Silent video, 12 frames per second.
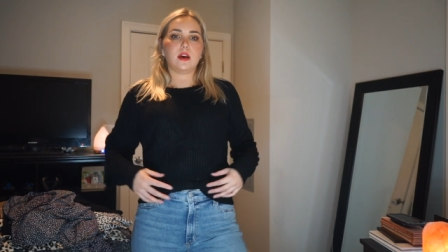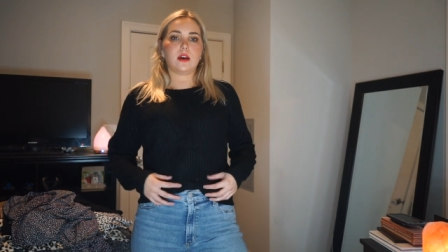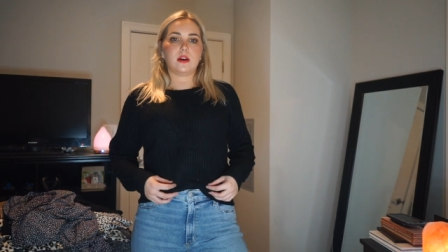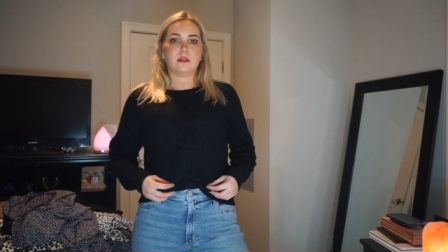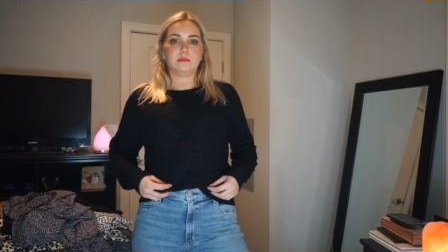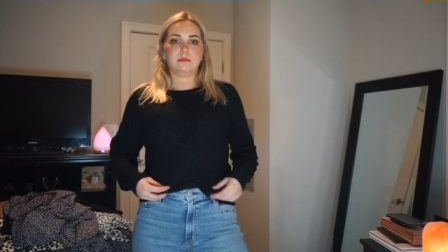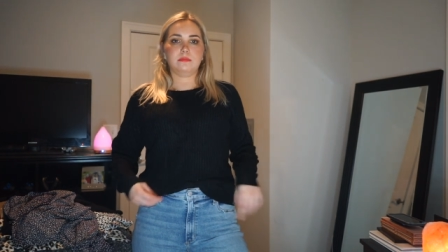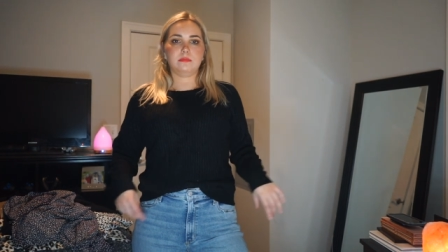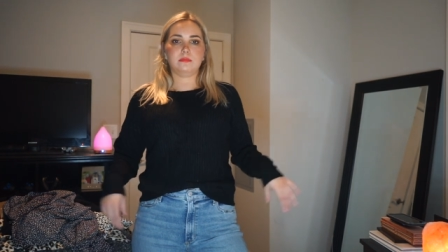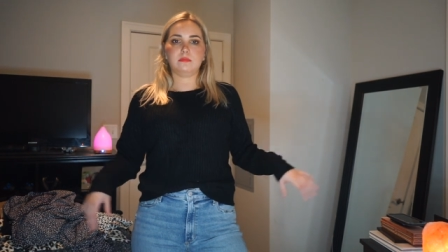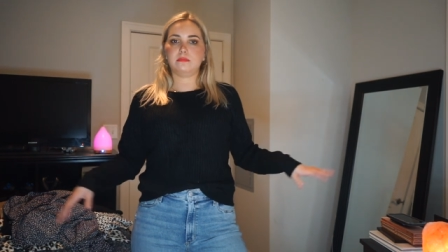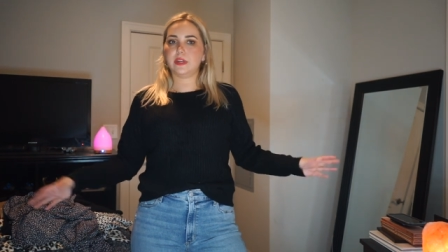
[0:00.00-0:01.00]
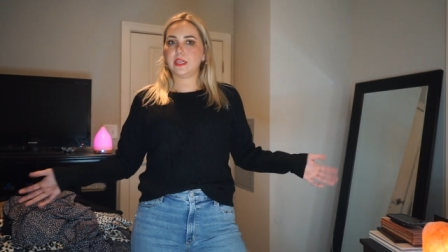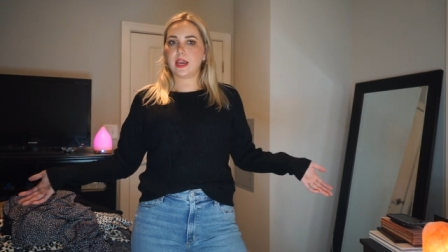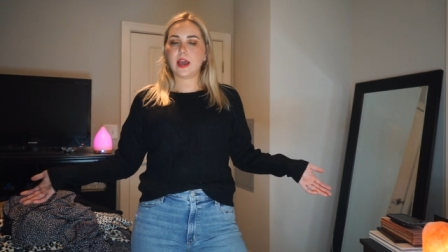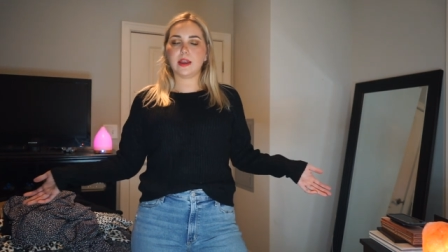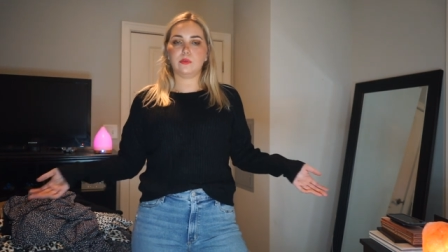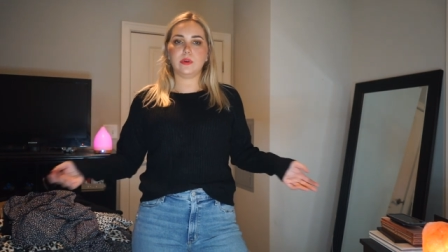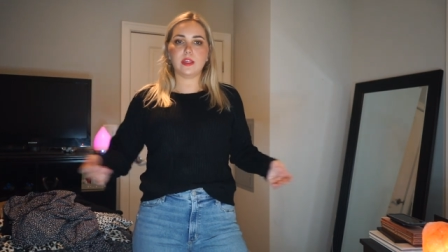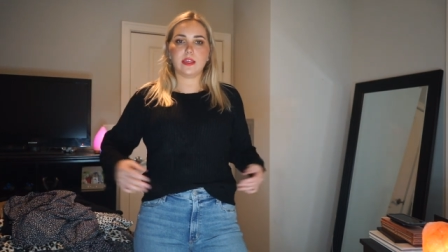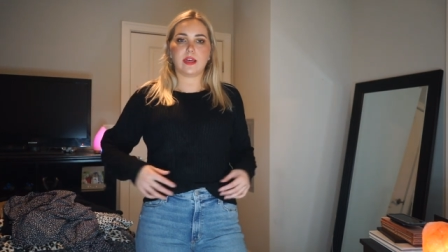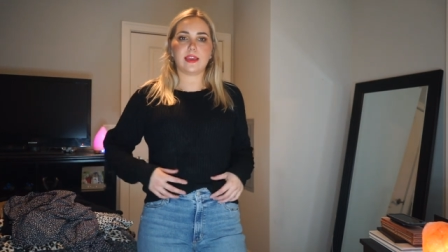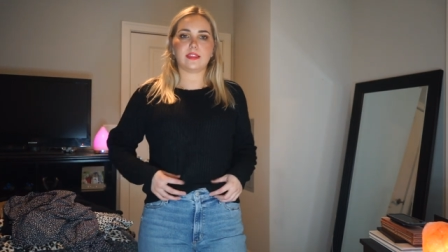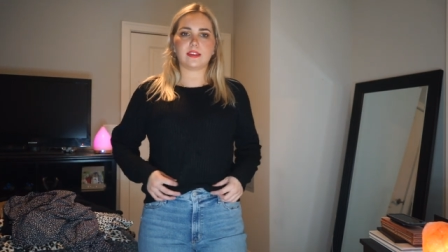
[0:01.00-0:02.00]
Um, but yeah, I
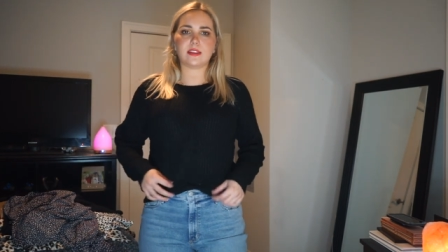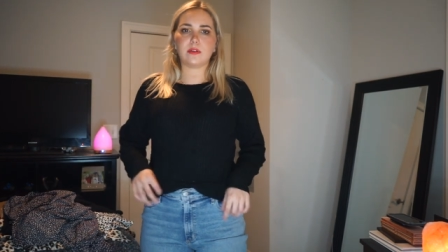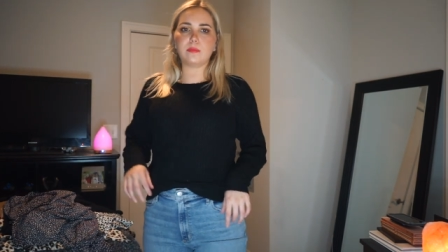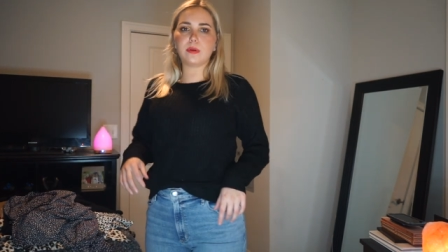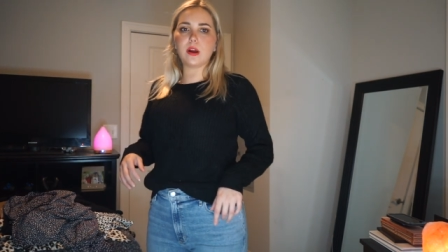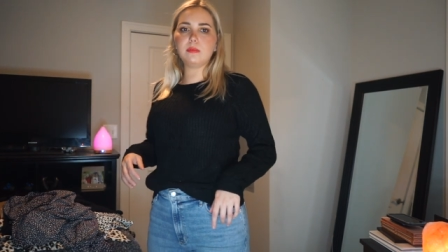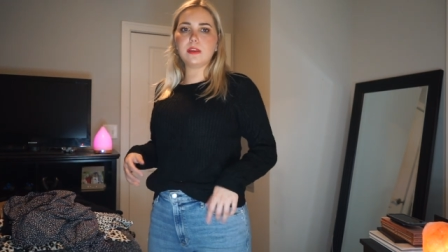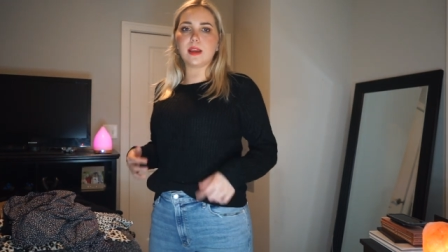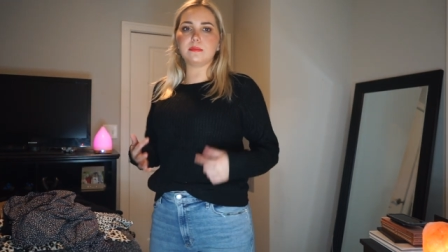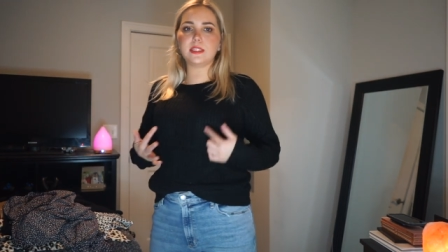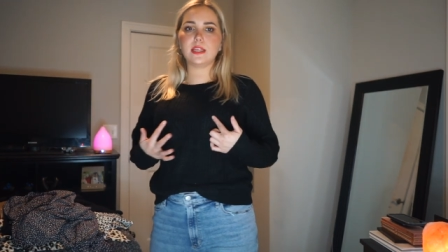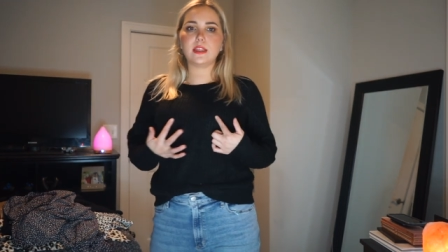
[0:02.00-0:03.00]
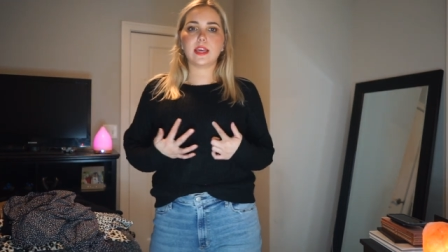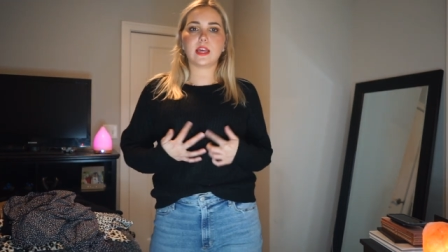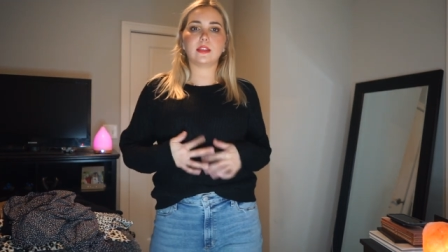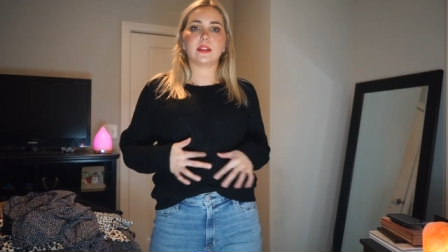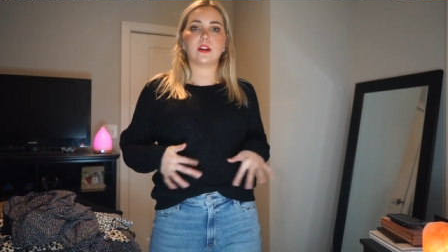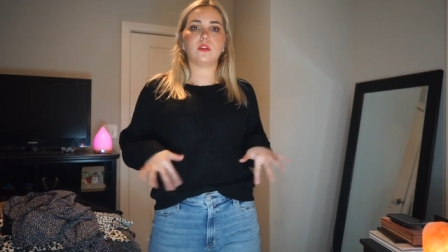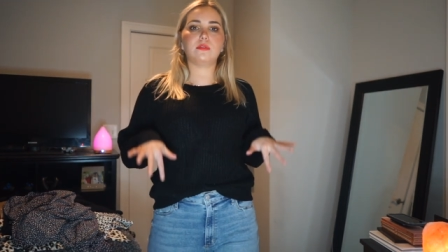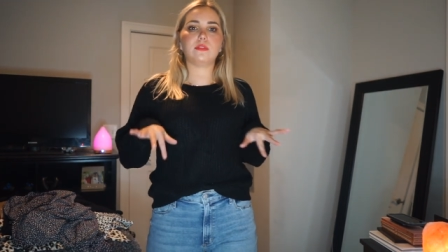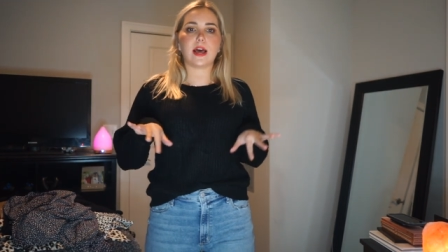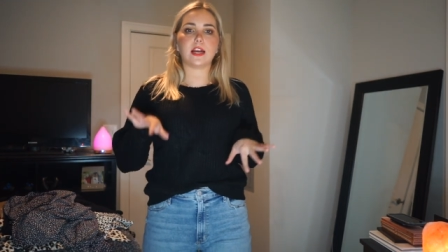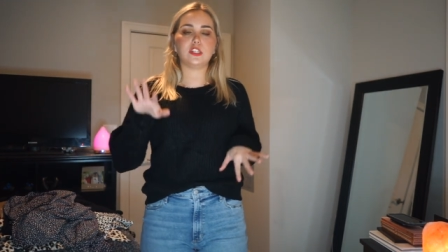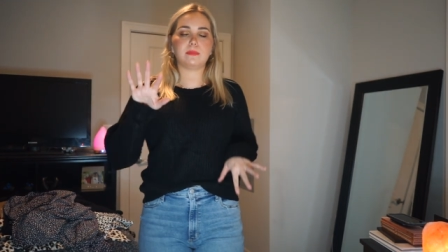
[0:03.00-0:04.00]
really like this. I'm probably, I'm seeing like a little
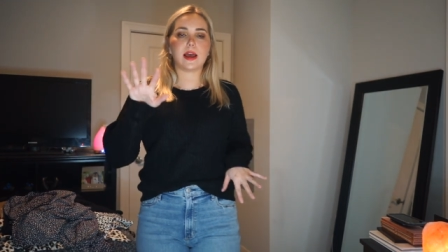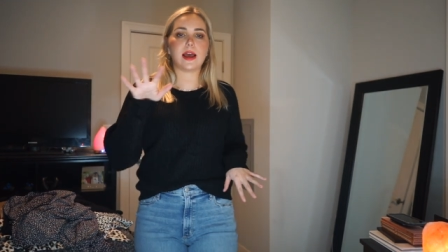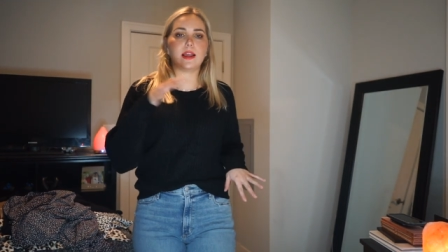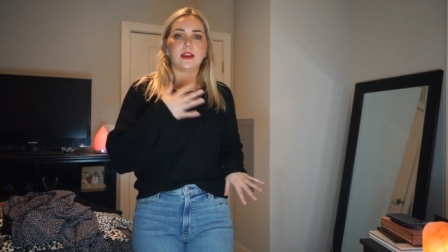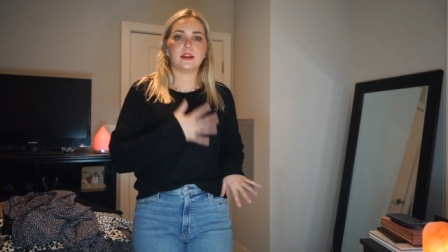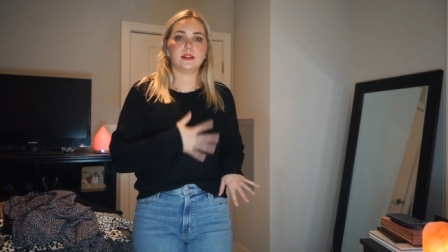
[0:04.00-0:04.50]
flashback